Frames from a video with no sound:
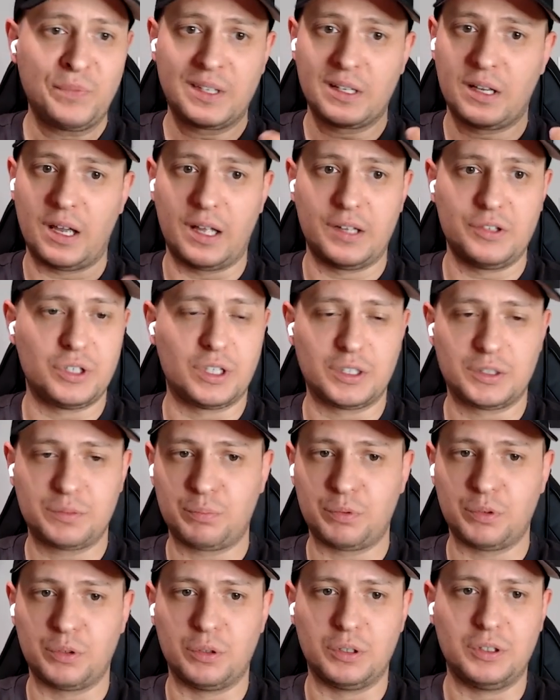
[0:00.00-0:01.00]
and just
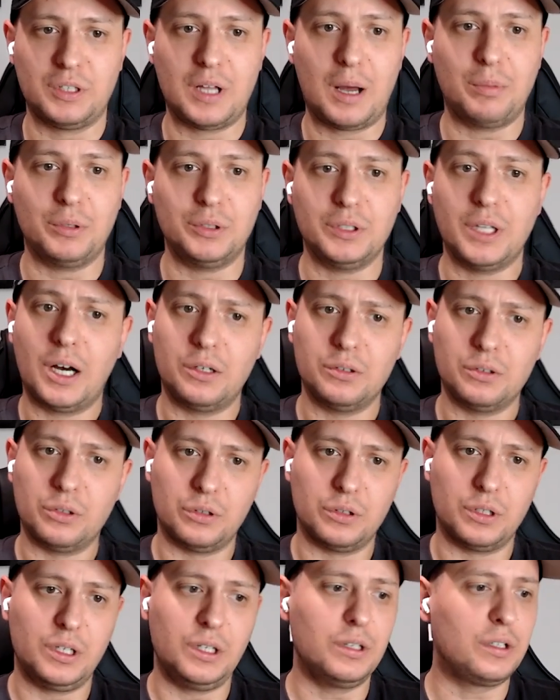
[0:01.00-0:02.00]
put, double down
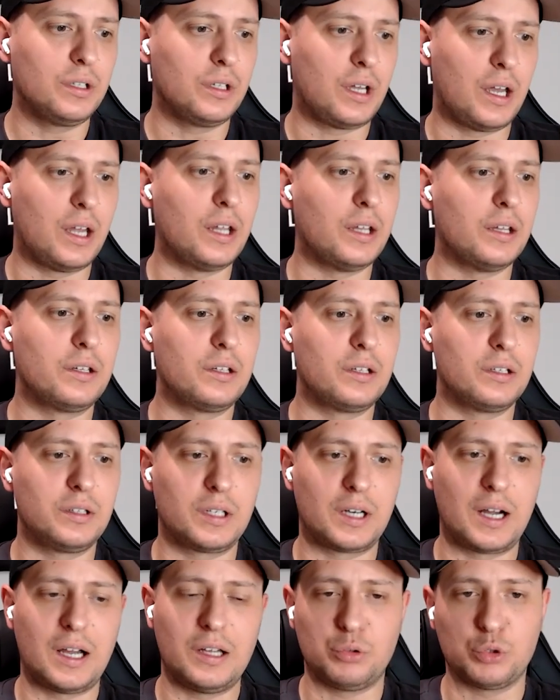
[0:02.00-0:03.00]
on it and
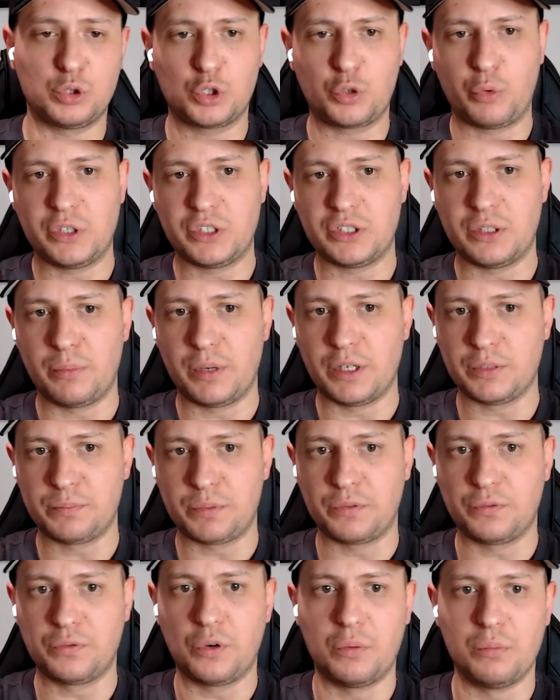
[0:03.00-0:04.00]
trying to squeeze the best
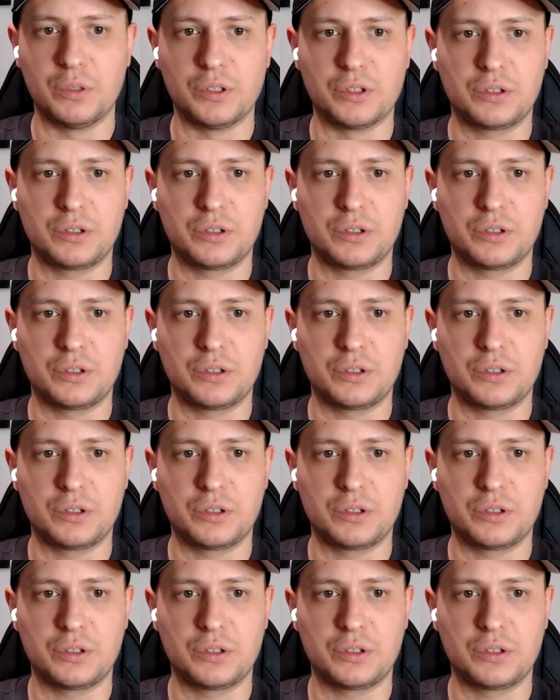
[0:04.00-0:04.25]
performance.